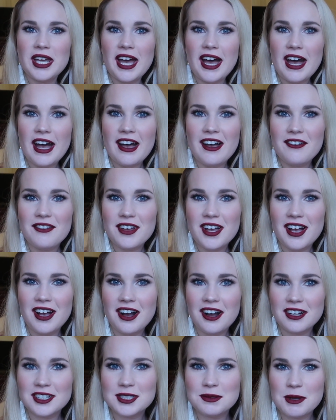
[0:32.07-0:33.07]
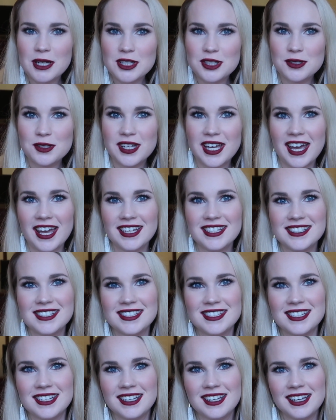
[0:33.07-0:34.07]
we have our special
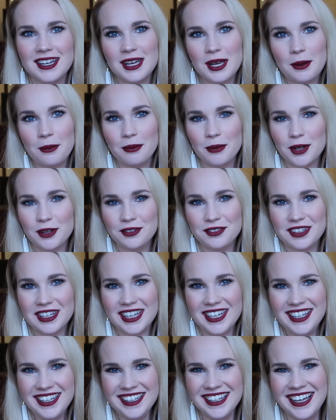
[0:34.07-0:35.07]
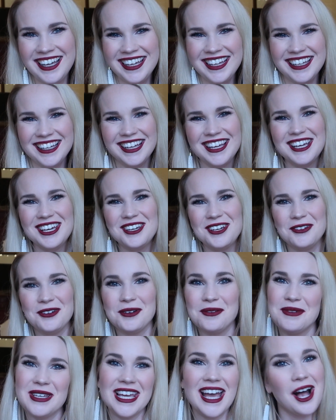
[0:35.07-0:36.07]
guest, Murphy, who
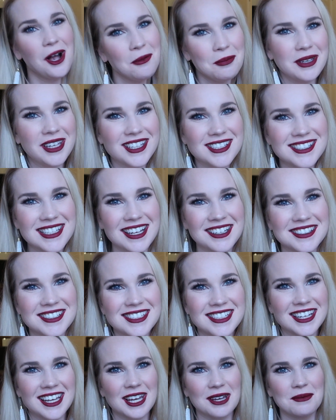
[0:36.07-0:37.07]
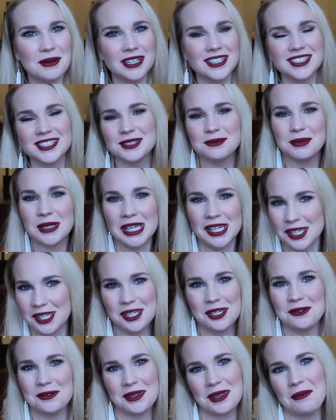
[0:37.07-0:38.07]
will be helping us out today by just being
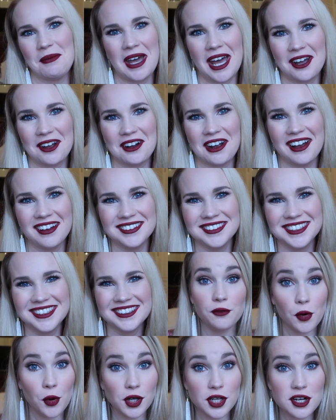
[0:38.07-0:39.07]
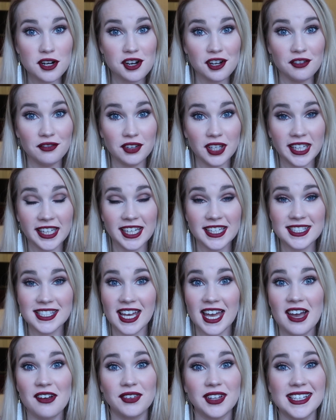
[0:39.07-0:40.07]
cute in the background. For your convenience,
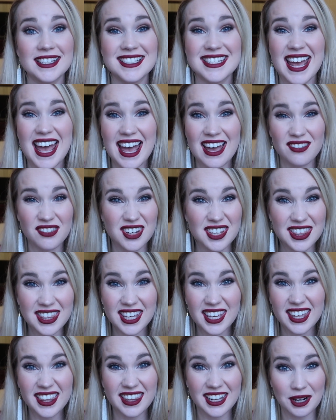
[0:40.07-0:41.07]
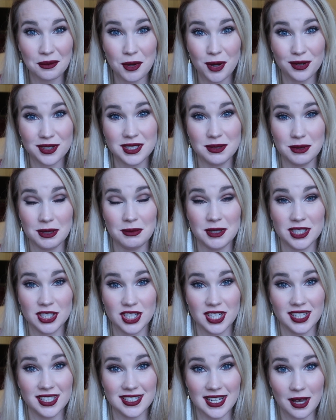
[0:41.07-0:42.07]
I have linked everything that I'm going to be
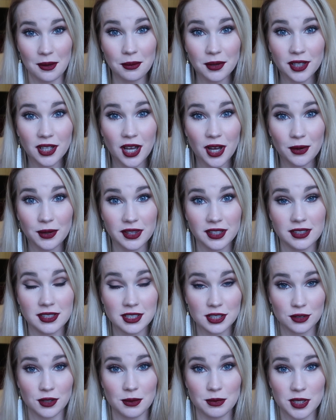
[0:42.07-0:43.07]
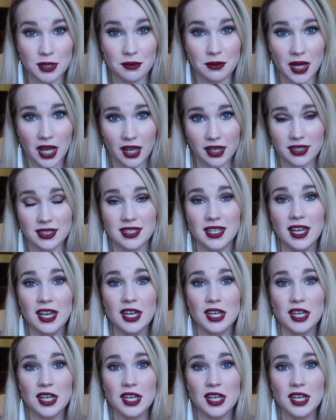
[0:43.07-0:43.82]
mentioning down below in the description box.